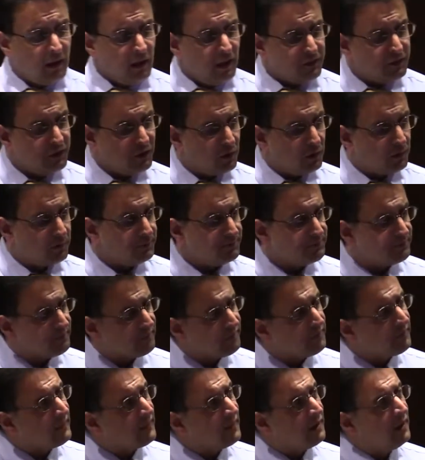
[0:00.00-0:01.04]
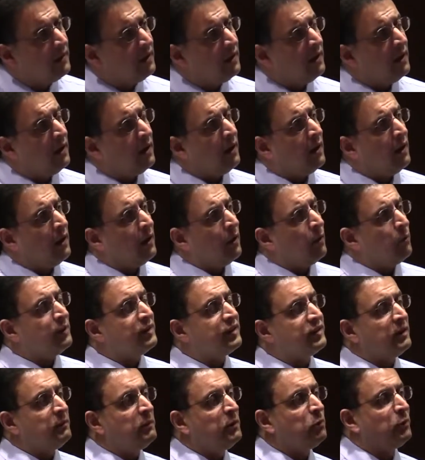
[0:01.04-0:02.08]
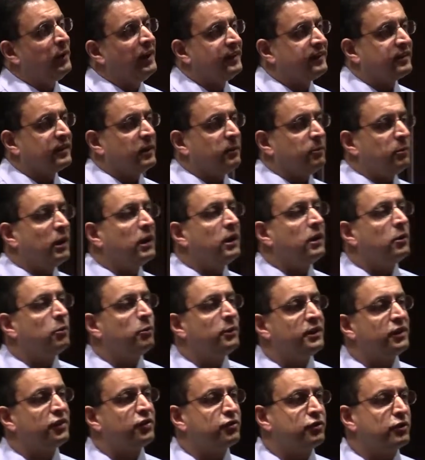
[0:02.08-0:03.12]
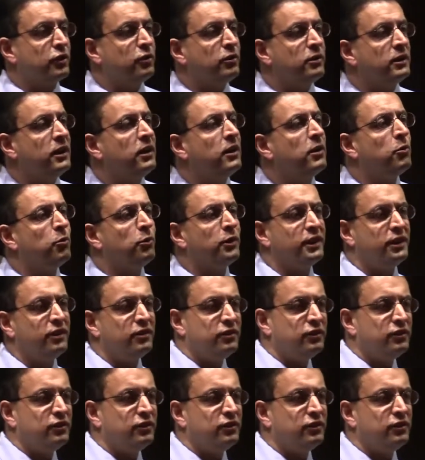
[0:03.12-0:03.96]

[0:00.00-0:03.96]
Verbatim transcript: So, when someone wakes up with a stroke, what do you